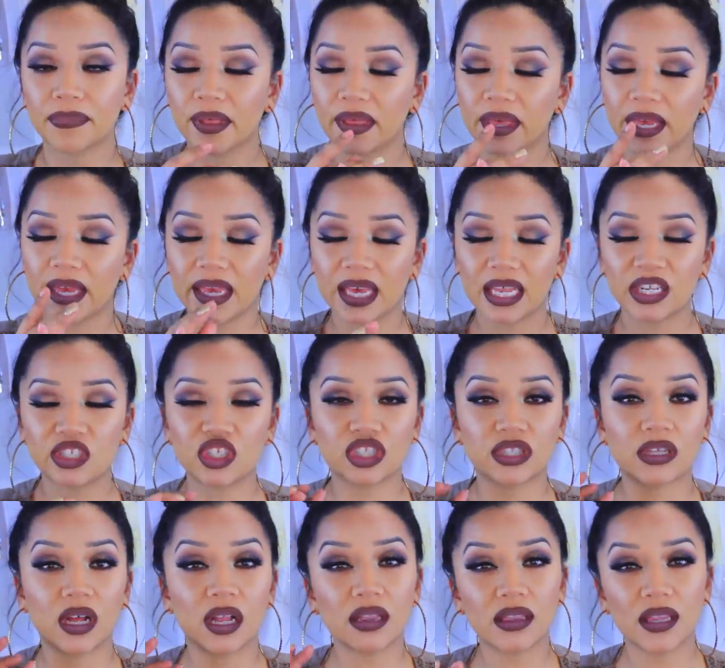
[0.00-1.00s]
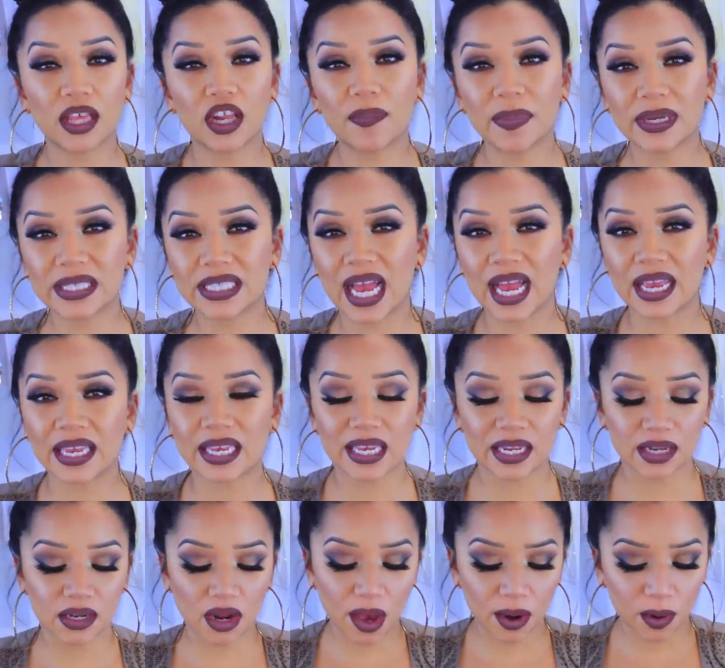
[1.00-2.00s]
They can get just a little bit
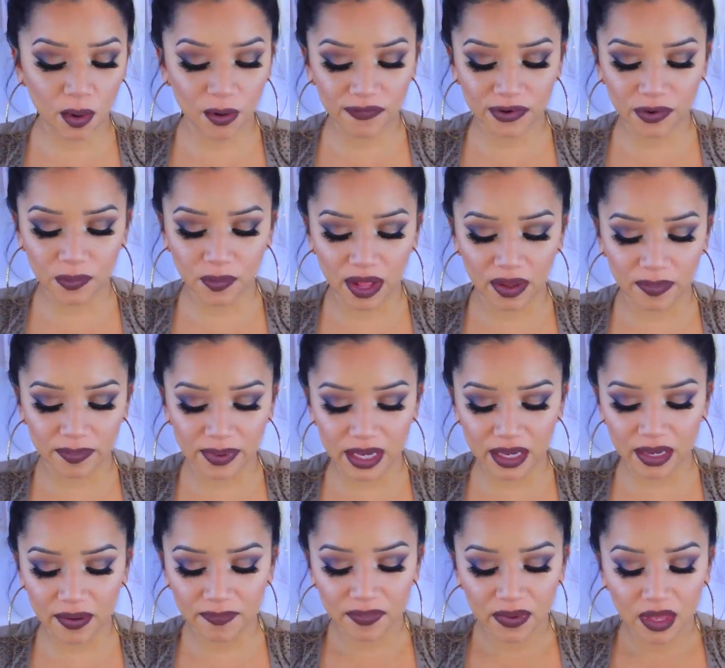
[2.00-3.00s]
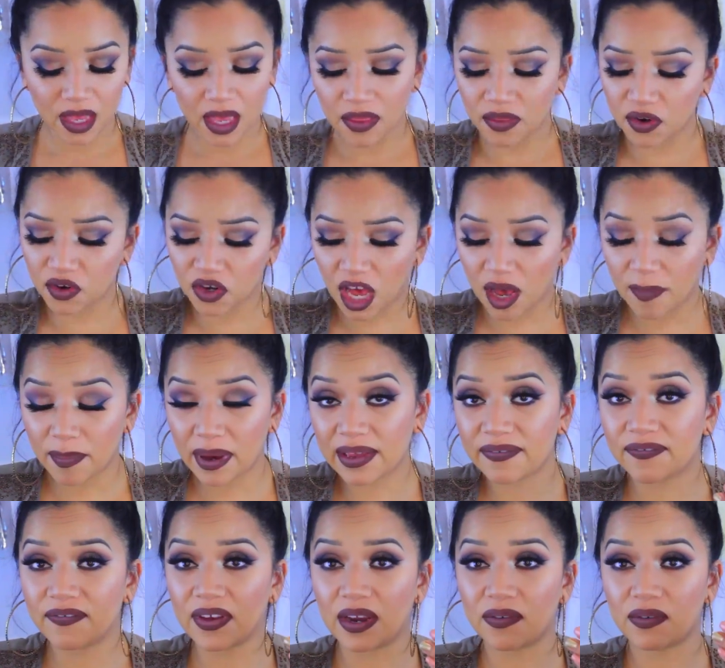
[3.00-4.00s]
tacky, not overwhelming. They're not
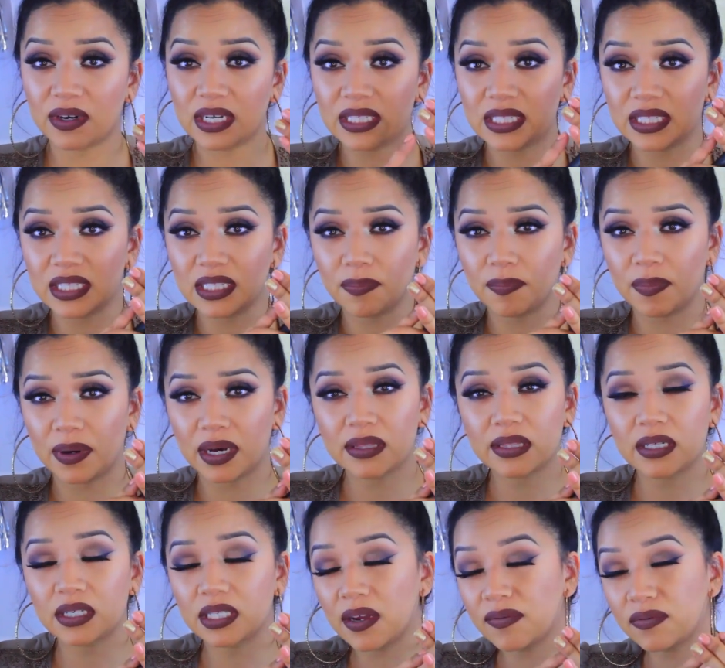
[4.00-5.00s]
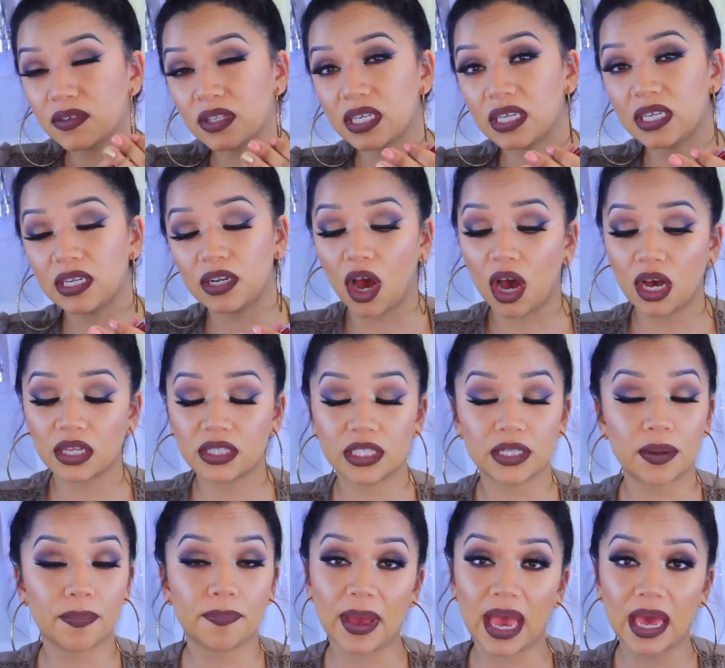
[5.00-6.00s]
my favorites, but they're definitely
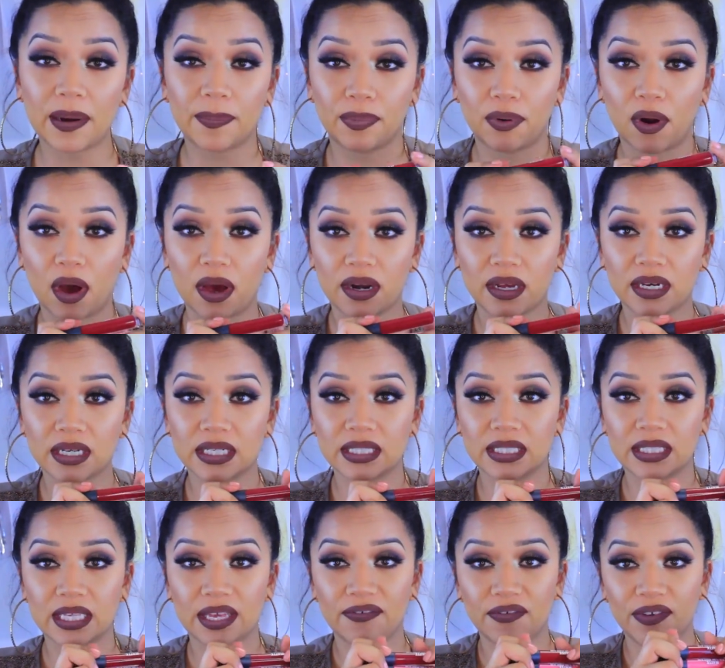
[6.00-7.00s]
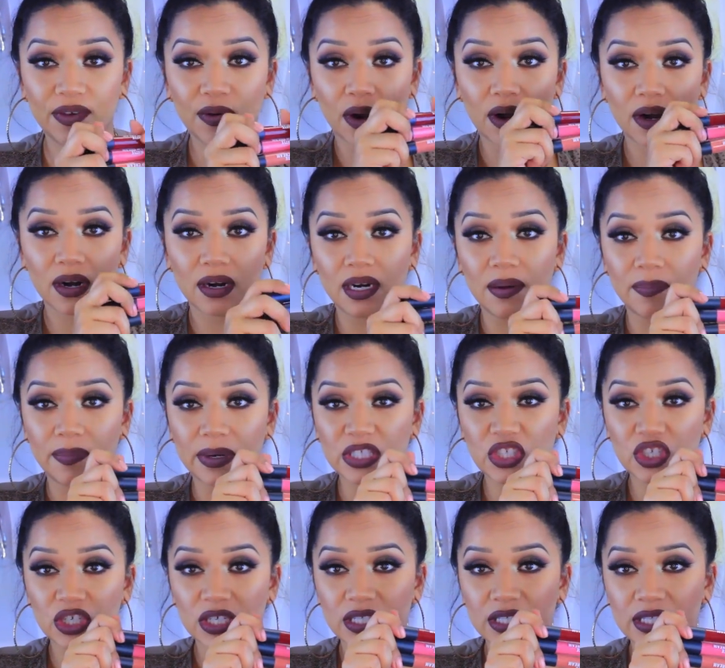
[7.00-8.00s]
not bad products. If you are on a
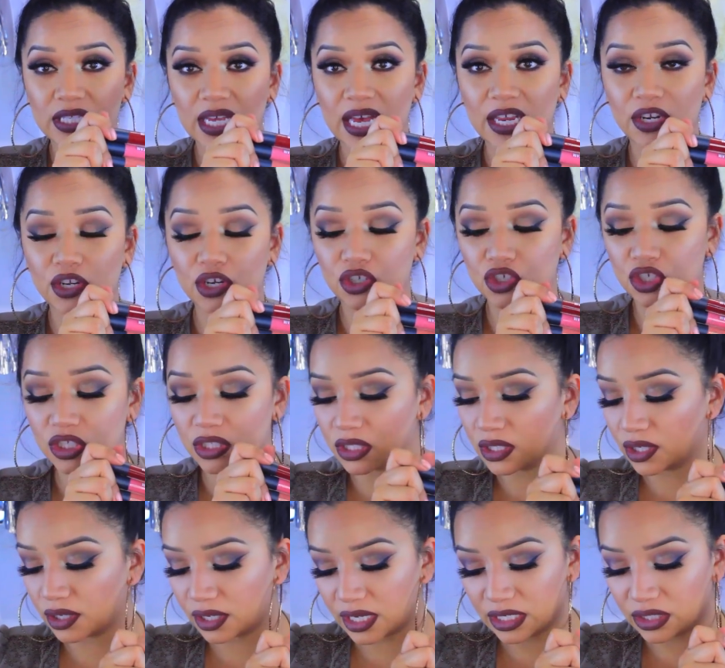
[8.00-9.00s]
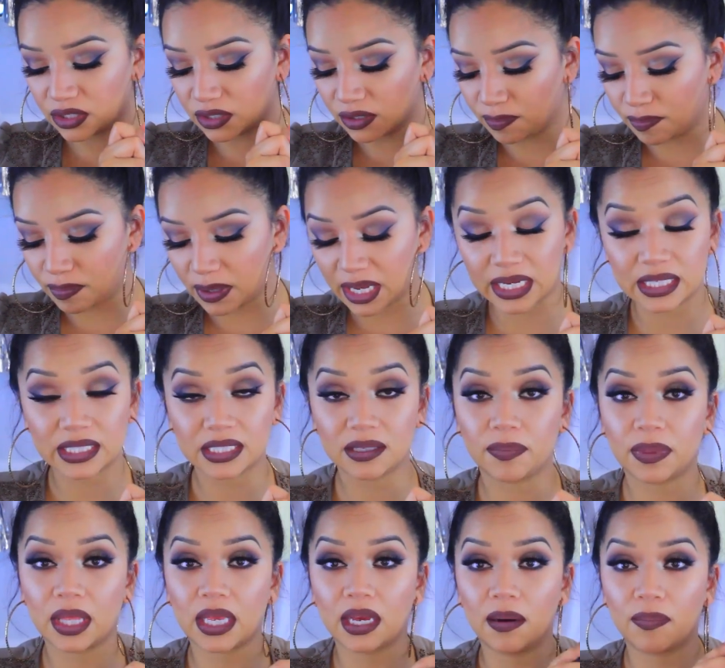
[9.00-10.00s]
budget and you're just looking to pick
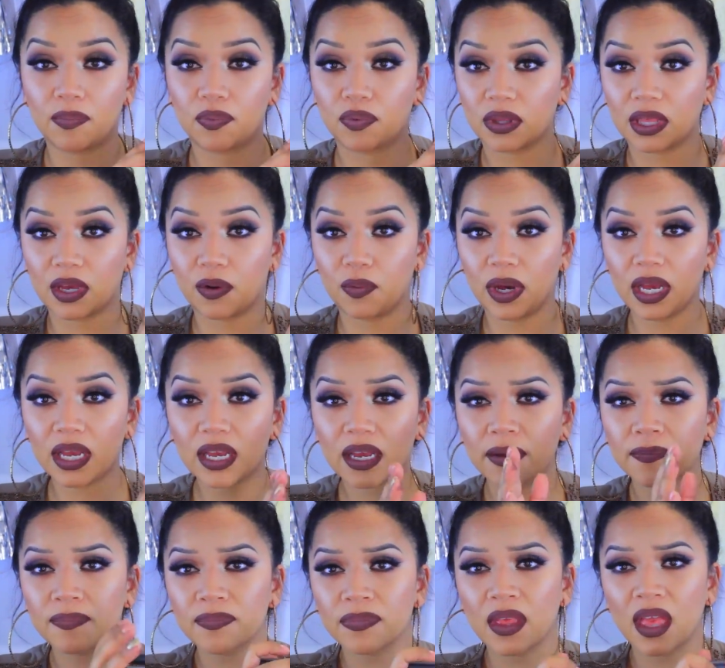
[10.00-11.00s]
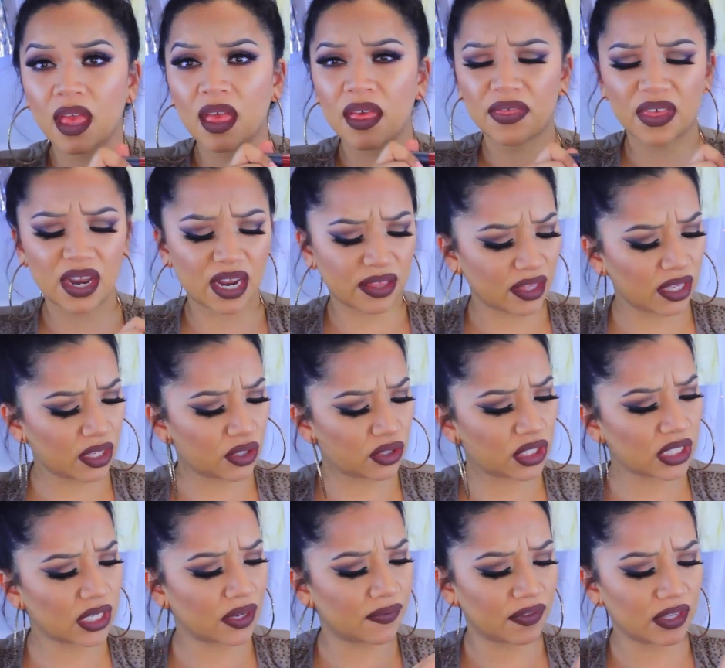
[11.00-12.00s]
something up really quick, then I think you
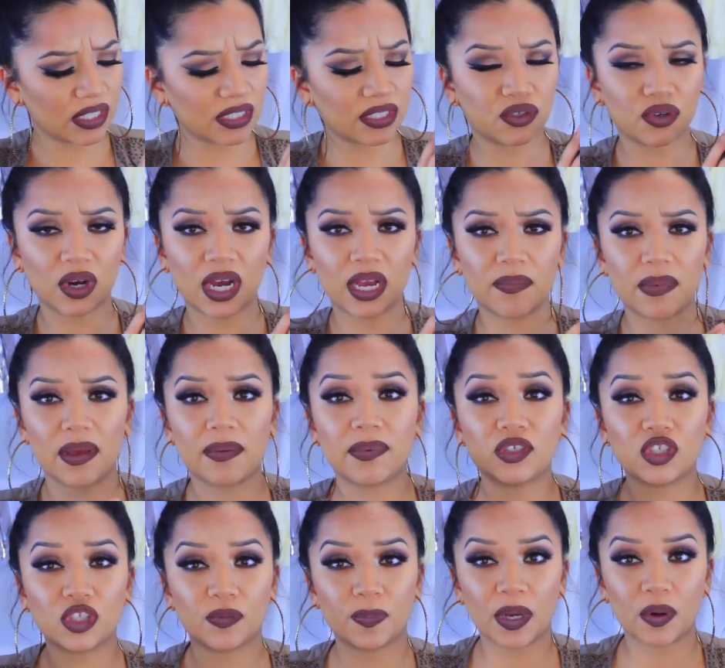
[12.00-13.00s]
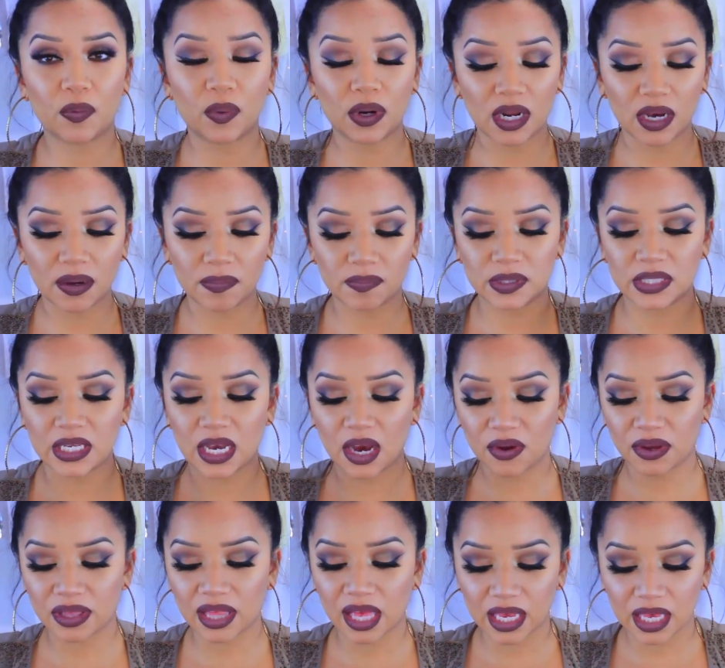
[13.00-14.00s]
should give these a try. Maybe just pick one up, see
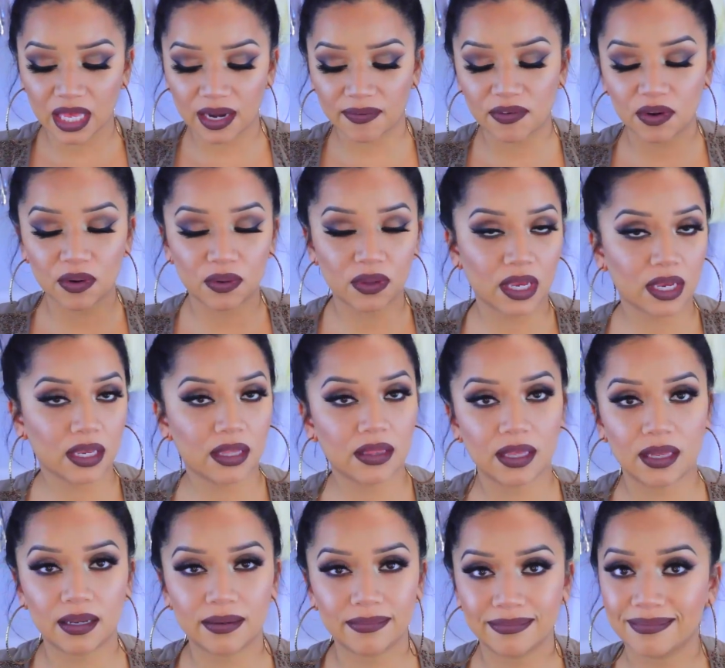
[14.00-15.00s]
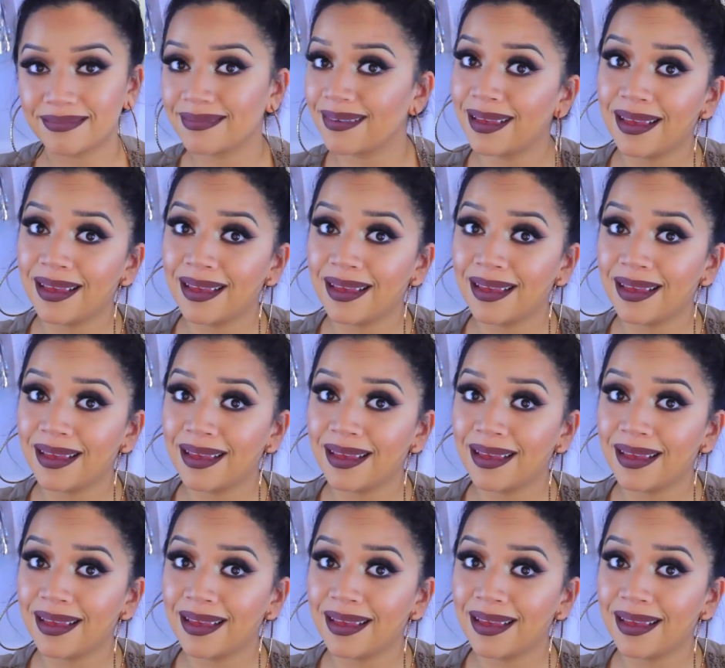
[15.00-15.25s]
how you like it. If you don't like it, then